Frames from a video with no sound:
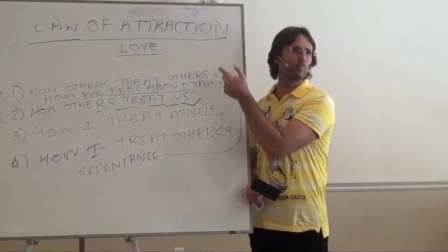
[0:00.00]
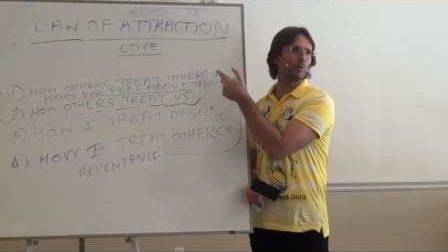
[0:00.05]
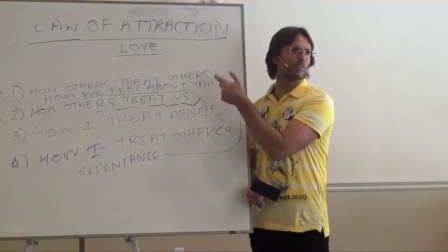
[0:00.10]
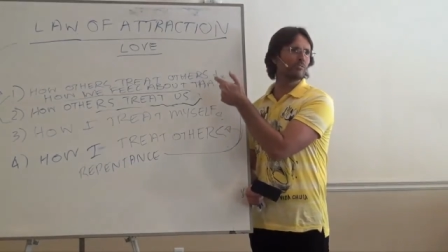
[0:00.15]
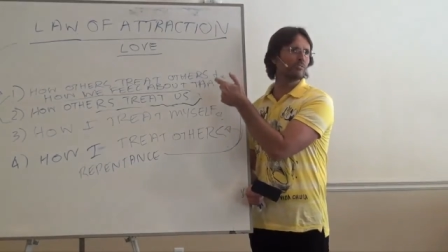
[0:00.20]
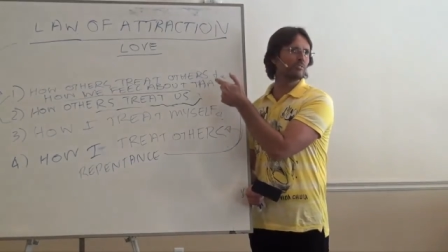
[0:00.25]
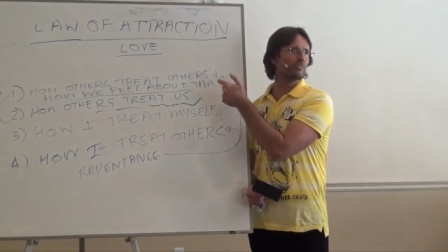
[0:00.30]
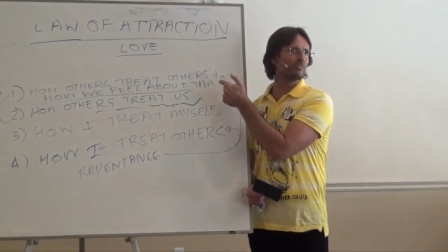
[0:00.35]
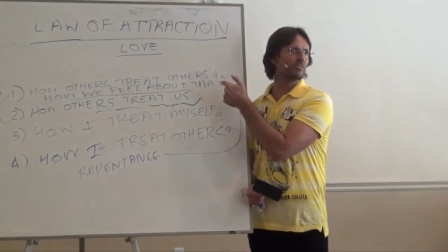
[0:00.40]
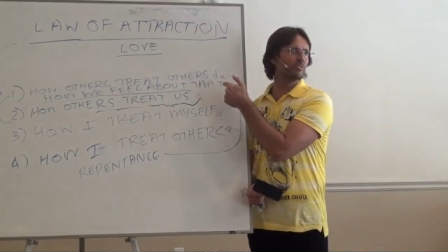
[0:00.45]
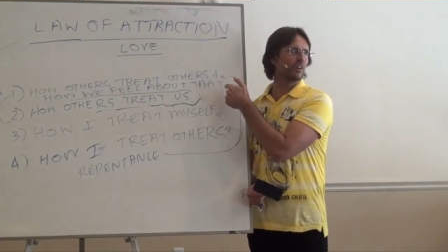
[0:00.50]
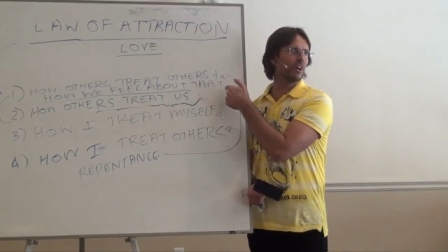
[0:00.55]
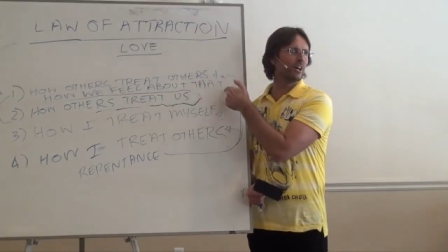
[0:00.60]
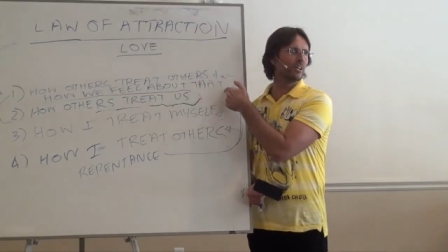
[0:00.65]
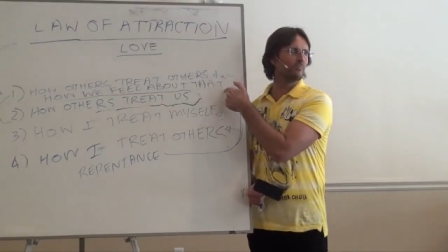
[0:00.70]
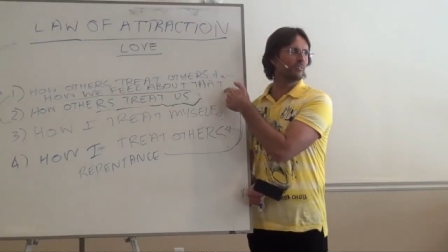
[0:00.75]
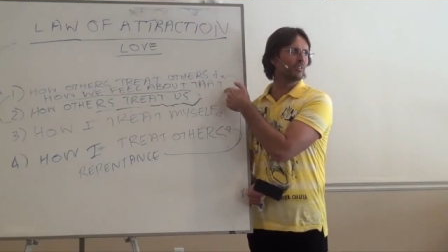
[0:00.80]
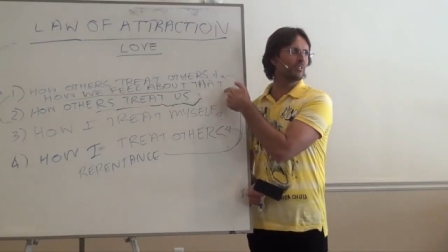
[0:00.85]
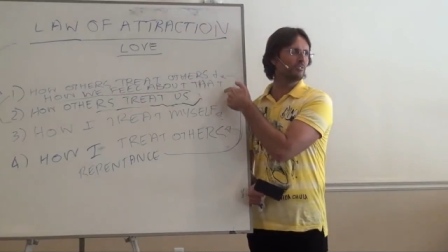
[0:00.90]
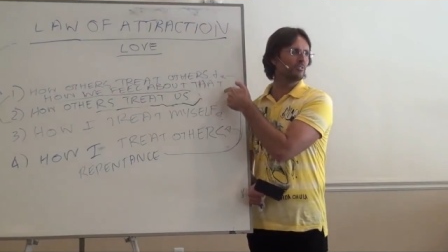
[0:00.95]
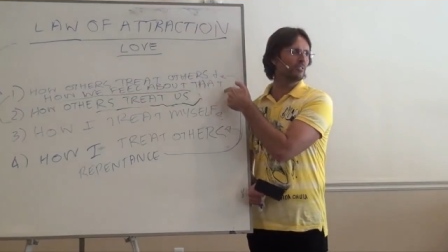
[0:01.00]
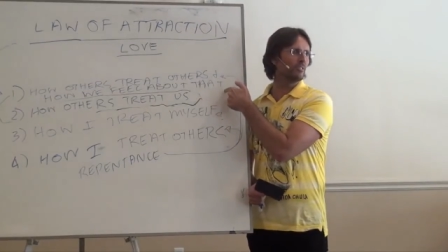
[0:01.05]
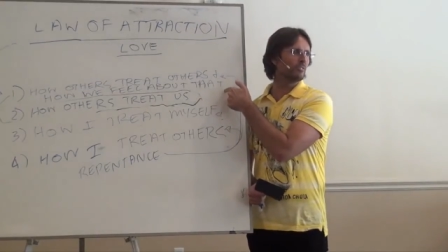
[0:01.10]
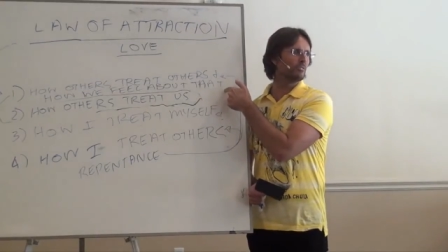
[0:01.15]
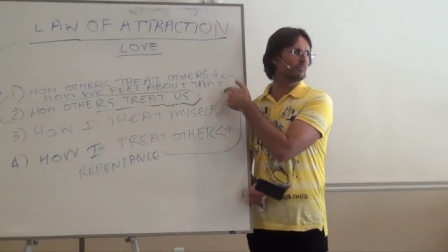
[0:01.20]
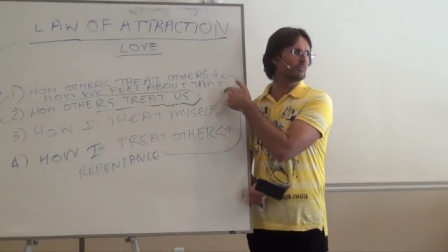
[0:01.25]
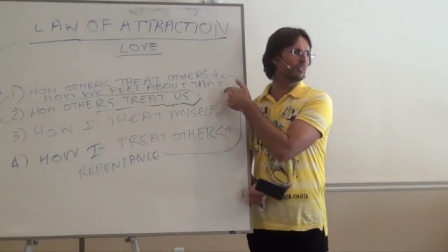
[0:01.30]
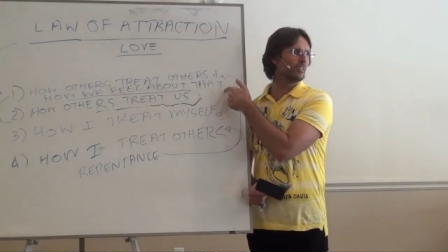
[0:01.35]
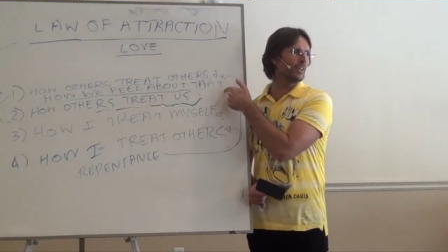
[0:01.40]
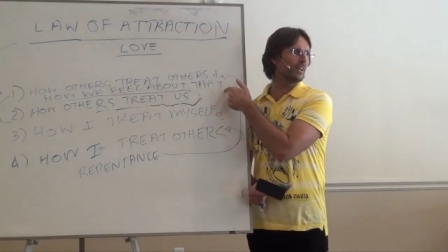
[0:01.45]
what's inside of
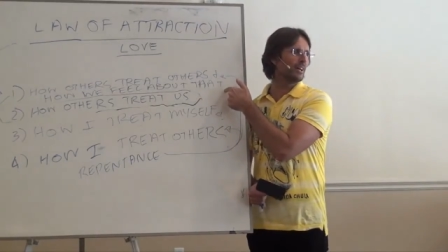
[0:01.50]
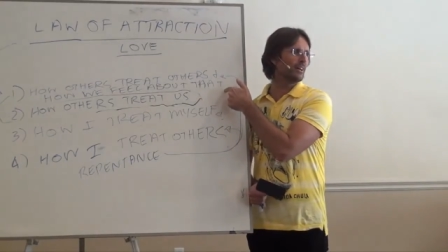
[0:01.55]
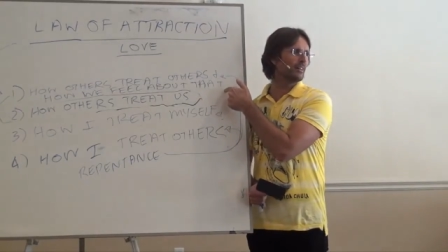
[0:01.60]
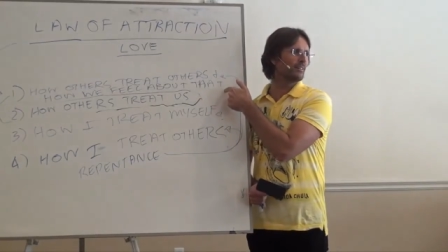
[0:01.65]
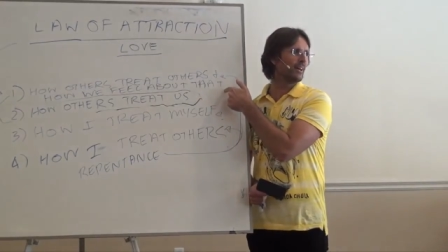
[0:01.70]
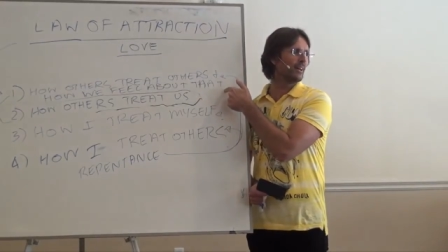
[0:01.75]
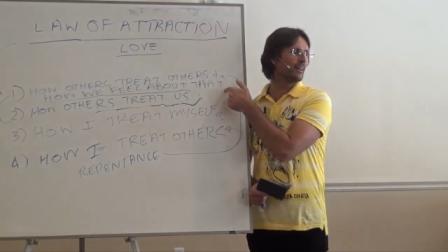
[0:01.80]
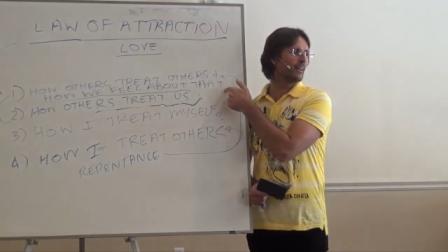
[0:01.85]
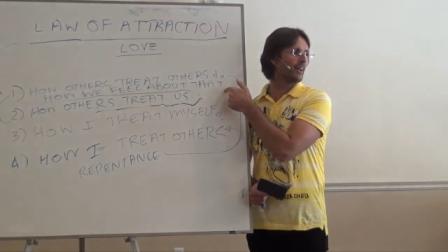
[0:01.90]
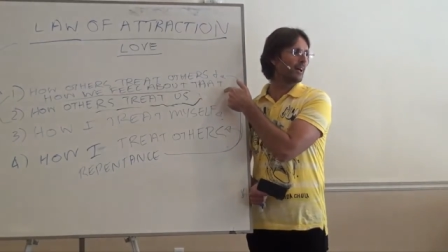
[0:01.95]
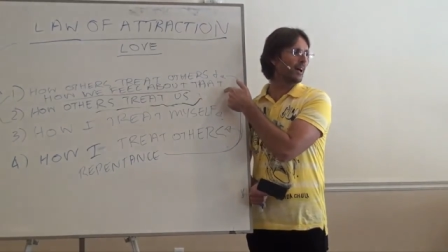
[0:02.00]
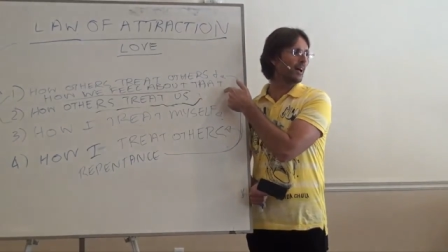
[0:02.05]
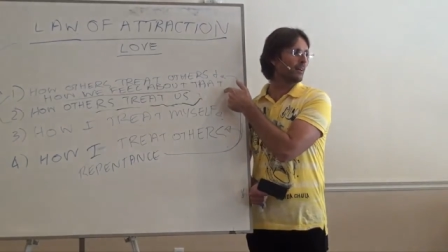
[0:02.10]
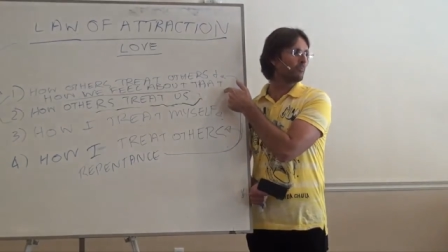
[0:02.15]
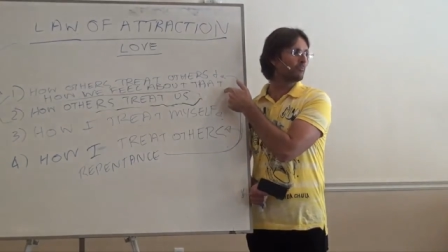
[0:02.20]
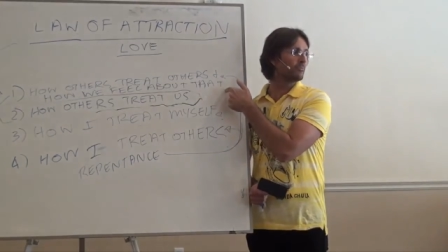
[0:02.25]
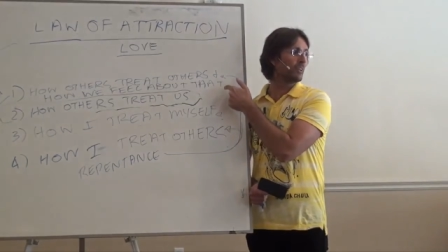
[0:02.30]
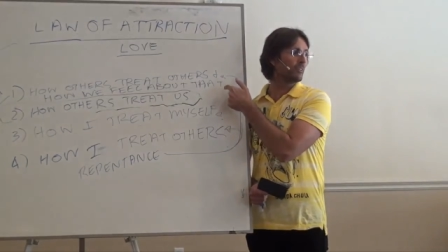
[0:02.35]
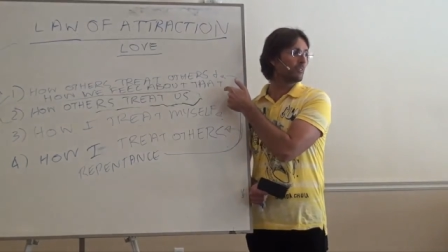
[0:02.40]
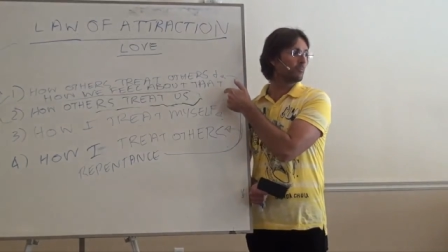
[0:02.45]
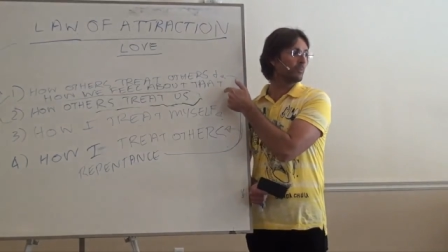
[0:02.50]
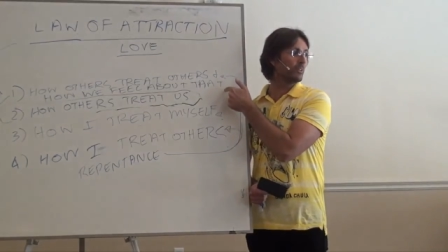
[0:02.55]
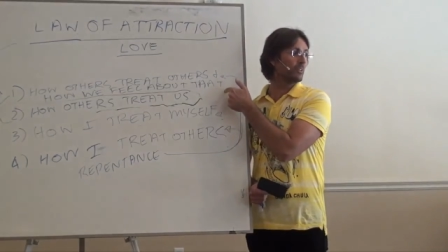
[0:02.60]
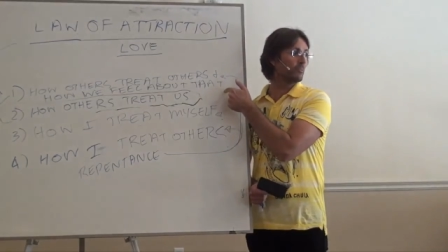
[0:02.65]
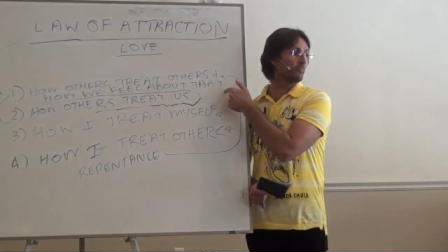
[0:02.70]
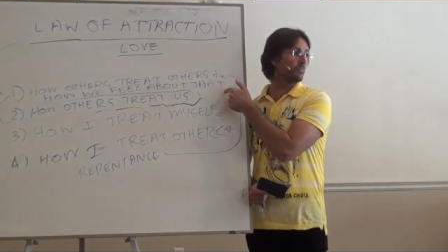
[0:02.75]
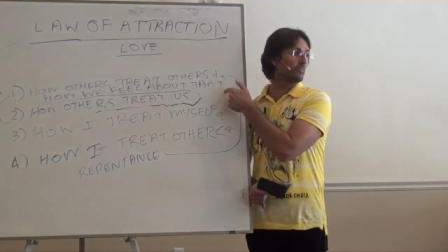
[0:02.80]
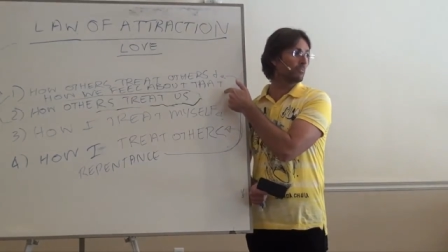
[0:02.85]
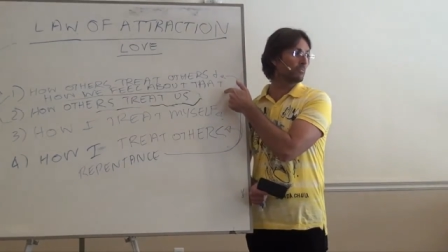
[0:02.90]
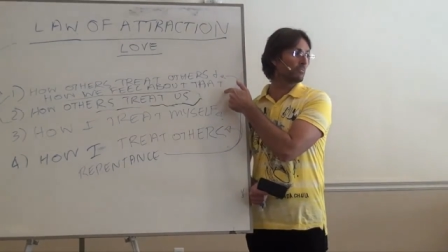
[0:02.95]
ourselves and how that harms other
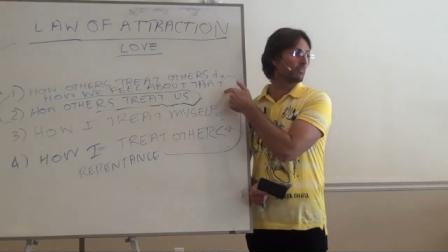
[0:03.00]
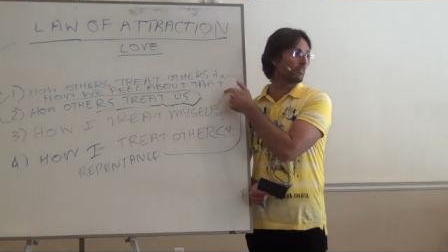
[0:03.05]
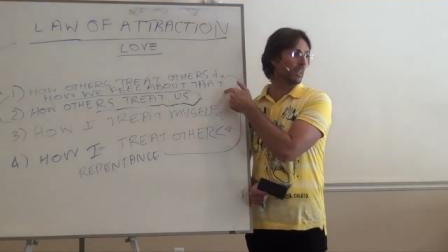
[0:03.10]
people,